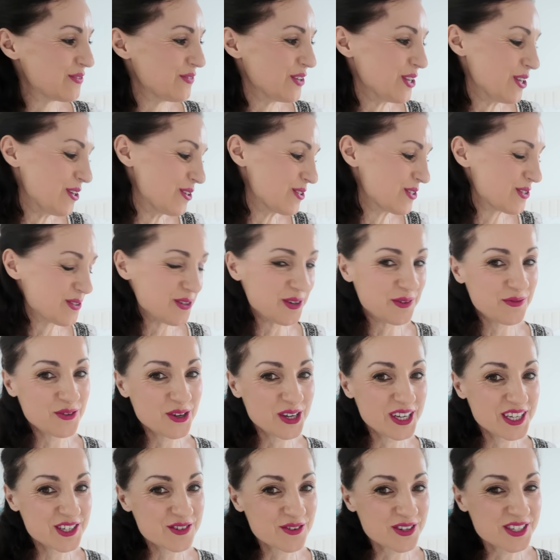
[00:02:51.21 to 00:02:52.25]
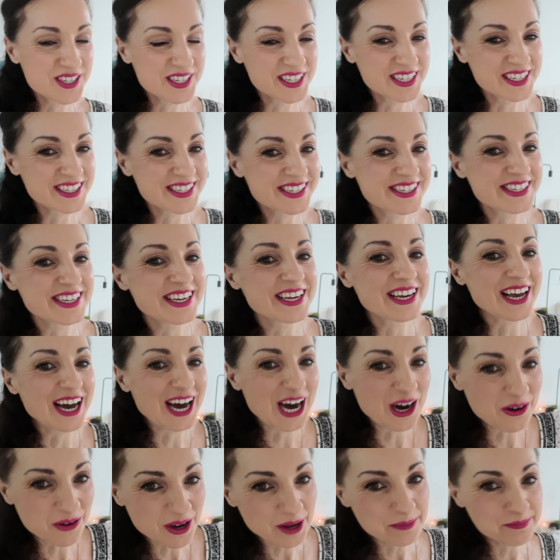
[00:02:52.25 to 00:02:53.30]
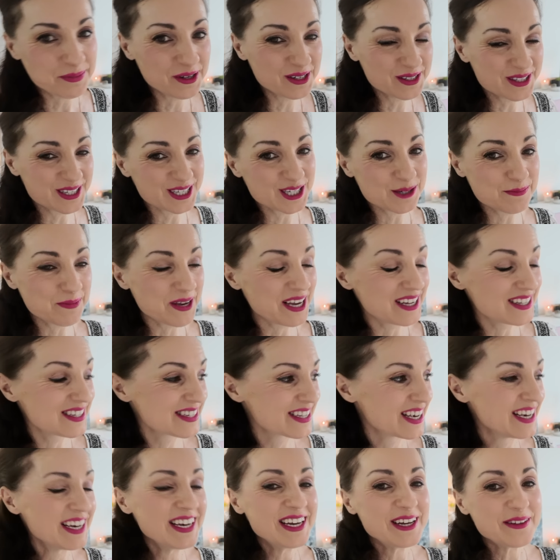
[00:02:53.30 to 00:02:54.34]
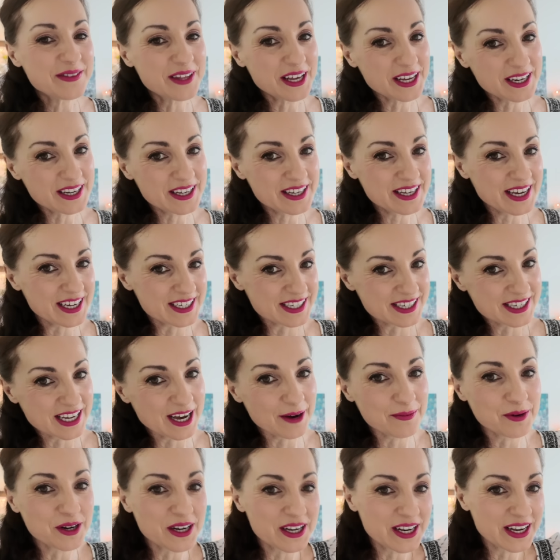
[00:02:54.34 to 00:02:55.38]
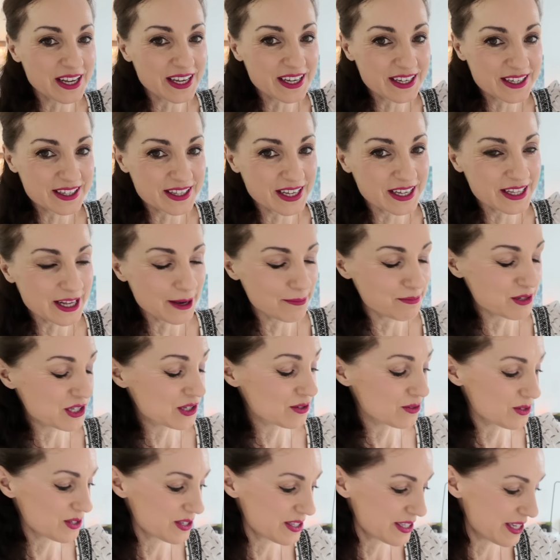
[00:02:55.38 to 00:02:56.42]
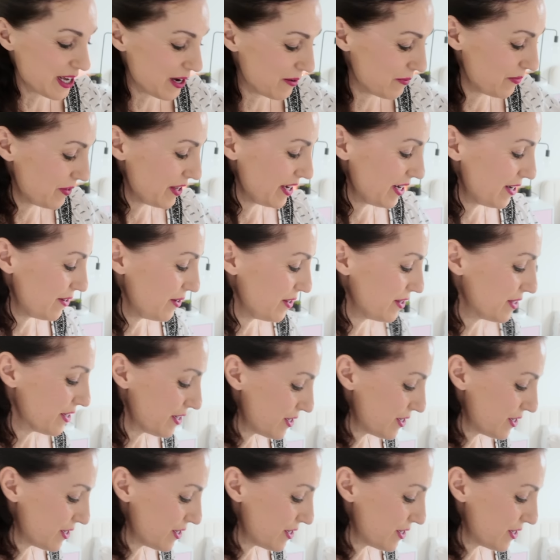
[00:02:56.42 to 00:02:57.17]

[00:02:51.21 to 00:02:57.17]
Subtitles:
videos. So if you're interested in seeing how I built this bed, then yes, I will link that episode down there in the